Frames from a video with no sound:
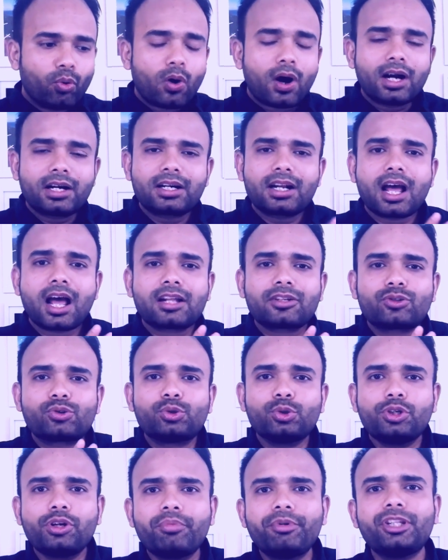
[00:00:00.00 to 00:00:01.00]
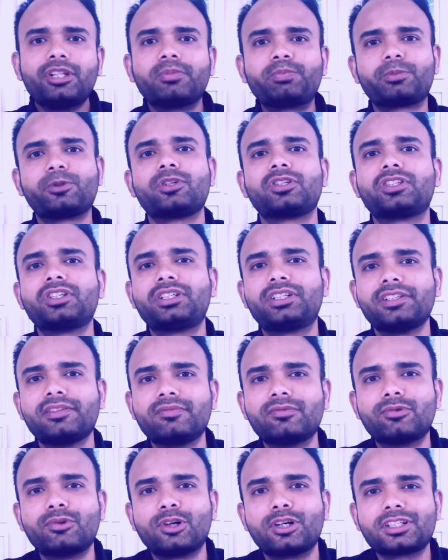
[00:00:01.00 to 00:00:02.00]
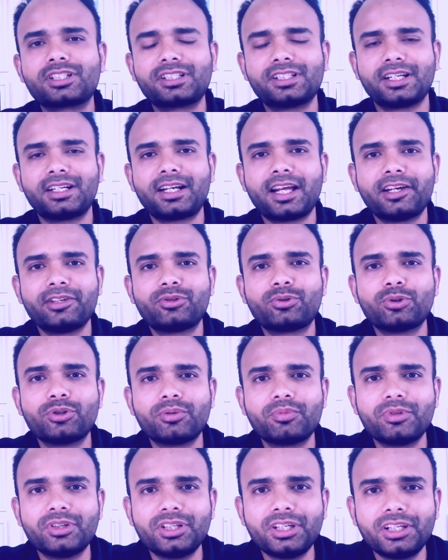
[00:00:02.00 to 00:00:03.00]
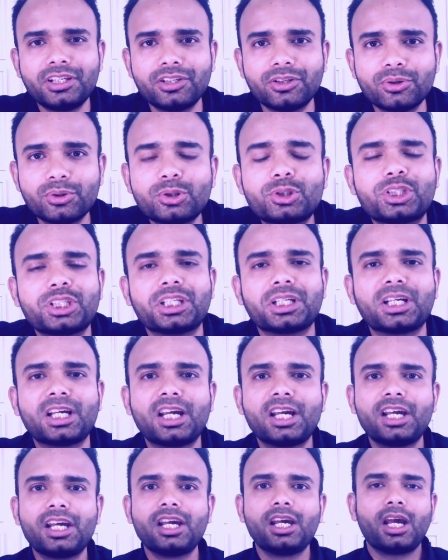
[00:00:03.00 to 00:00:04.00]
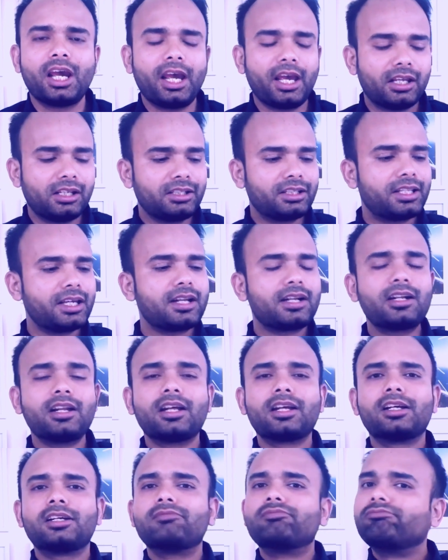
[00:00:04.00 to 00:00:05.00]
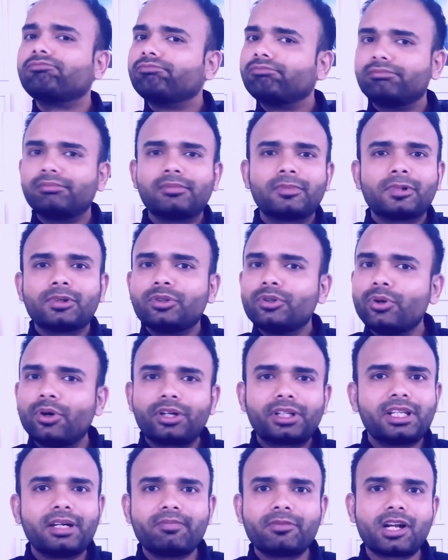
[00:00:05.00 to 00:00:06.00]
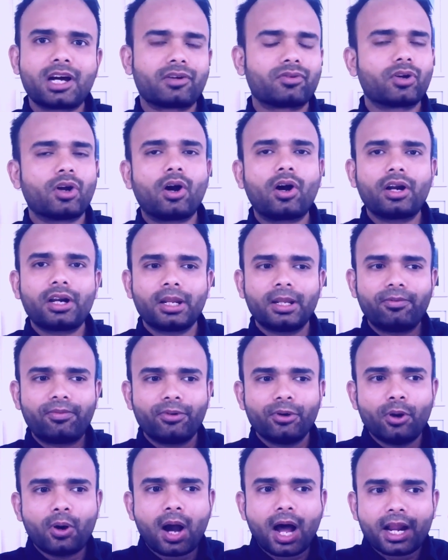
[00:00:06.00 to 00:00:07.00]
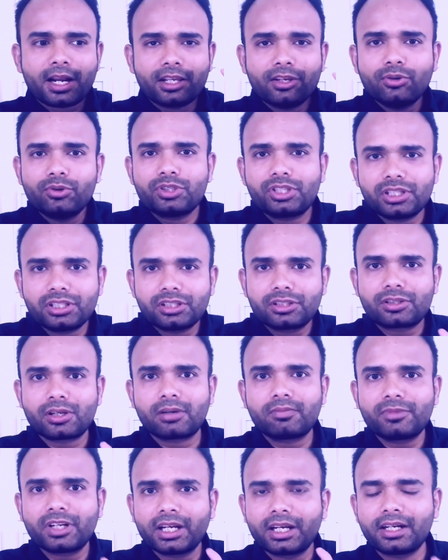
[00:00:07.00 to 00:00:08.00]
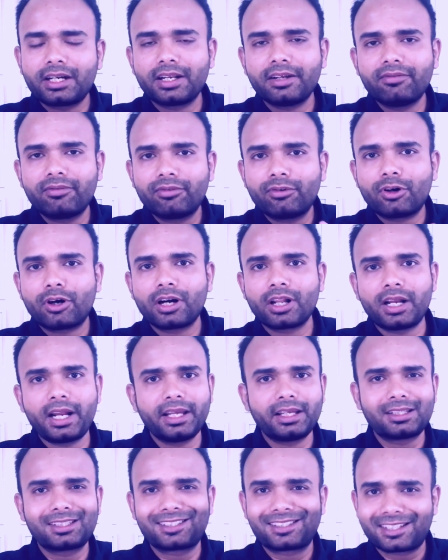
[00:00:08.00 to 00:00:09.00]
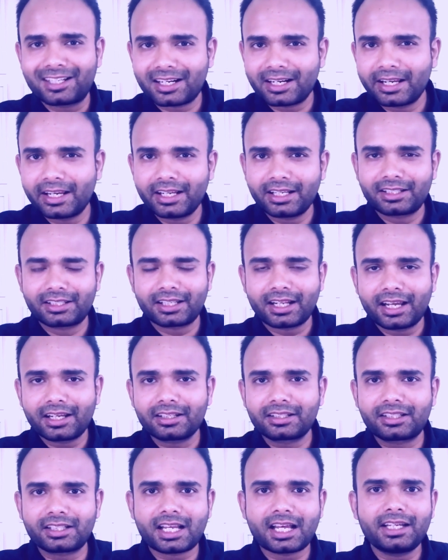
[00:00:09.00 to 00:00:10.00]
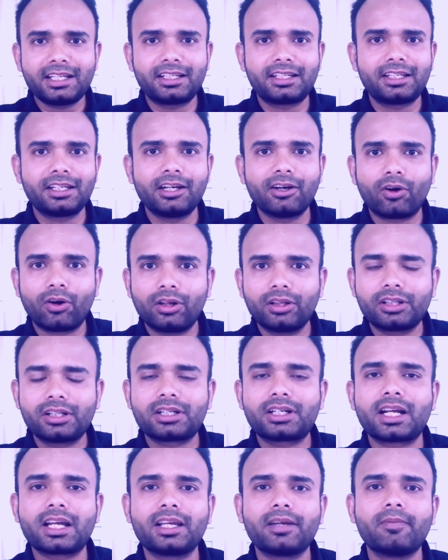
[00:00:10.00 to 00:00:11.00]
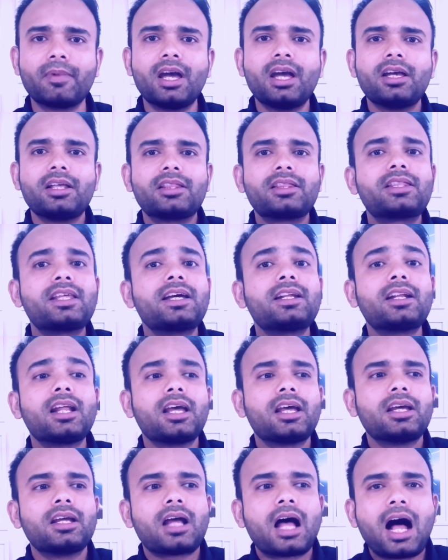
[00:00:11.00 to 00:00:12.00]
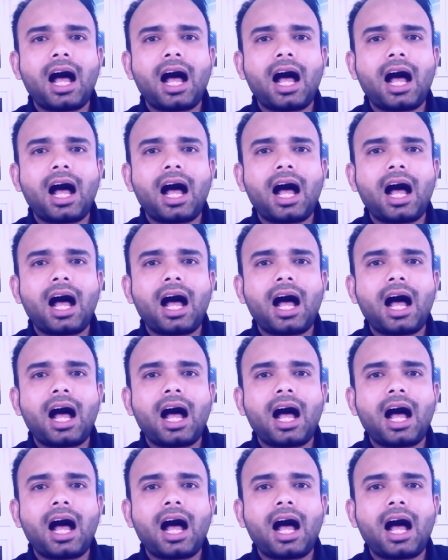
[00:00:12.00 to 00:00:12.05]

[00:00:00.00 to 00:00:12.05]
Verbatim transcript: what should be the positive words that I should be using? And then note them down. Or if you are using some negative word like stress, anxiety all the time, then